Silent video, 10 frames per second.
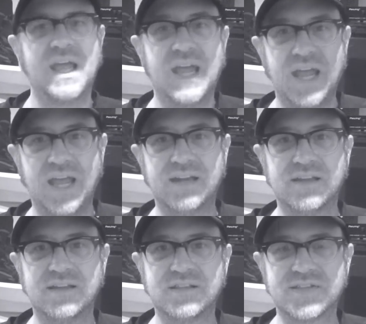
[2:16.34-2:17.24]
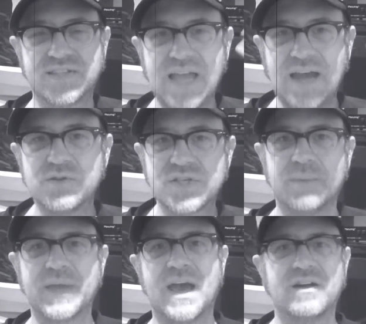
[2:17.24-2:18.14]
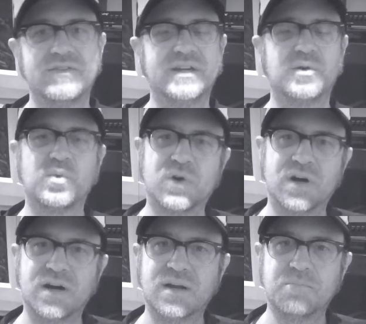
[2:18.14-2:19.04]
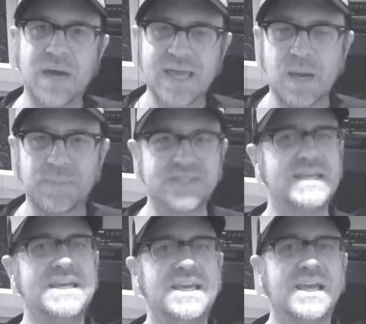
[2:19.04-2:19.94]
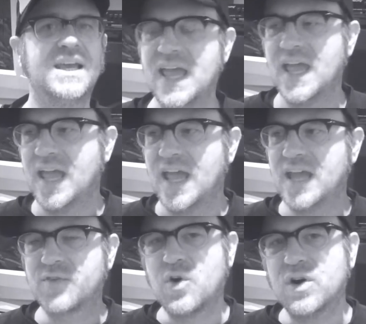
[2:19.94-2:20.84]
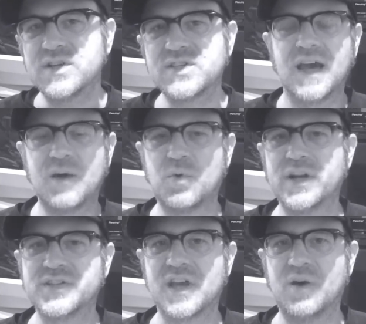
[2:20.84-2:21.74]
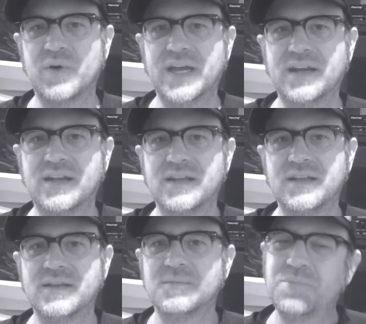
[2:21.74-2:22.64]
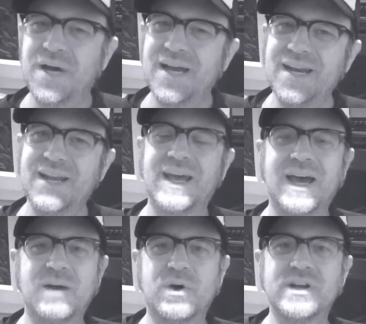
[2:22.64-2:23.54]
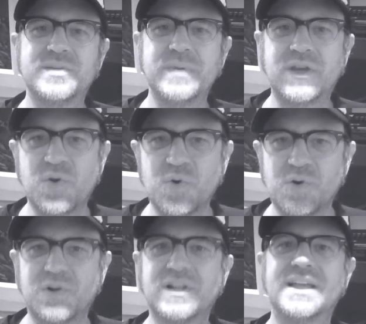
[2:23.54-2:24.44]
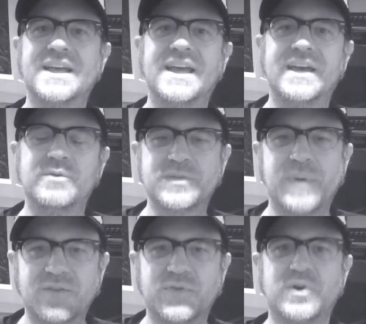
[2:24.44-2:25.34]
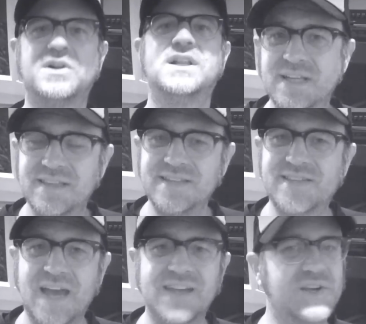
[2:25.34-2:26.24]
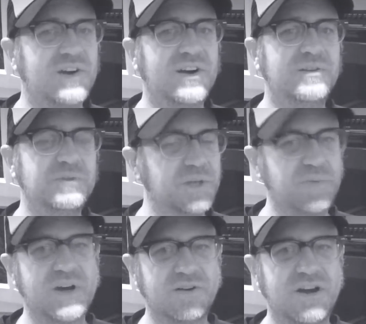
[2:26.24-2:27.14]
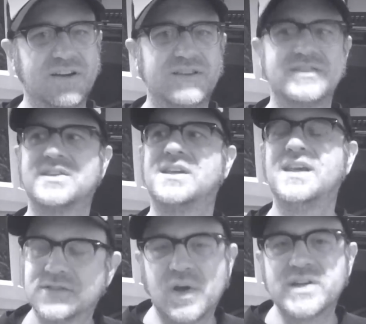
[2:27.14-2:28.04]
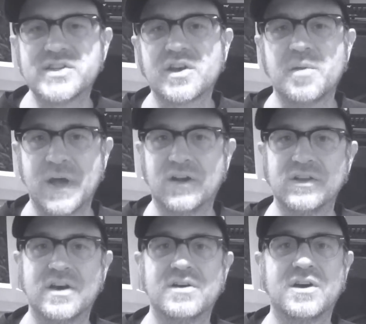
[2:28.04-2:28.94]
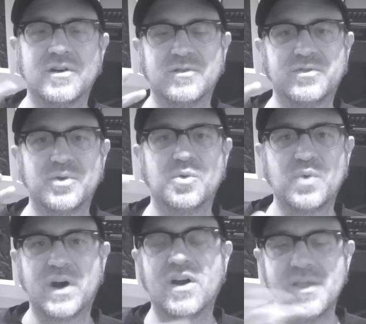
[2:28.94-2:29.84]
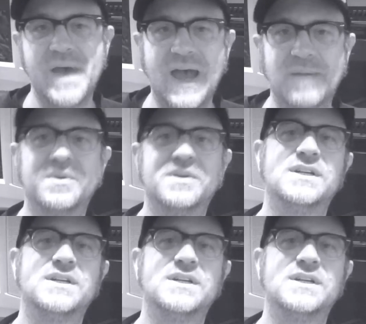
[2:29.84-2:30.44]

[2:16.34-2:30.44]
And the sounds coming out of it were my cup of tea, and of course I wanted to go in, but I wanted to be cool and respectful. These guys aren't really punk rockers, so I just took a mental note of where on the map